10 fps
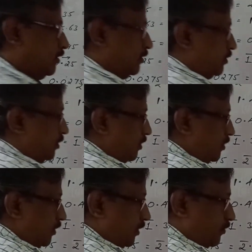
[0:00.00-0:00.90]

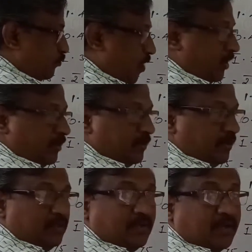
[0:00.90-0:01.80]
1
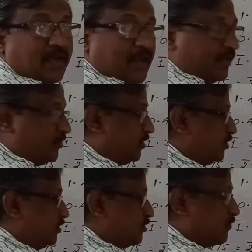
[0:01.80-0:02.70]
in the
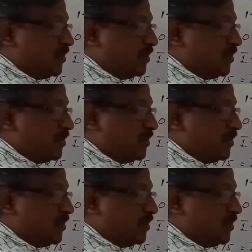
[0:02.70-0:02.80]
characteristics while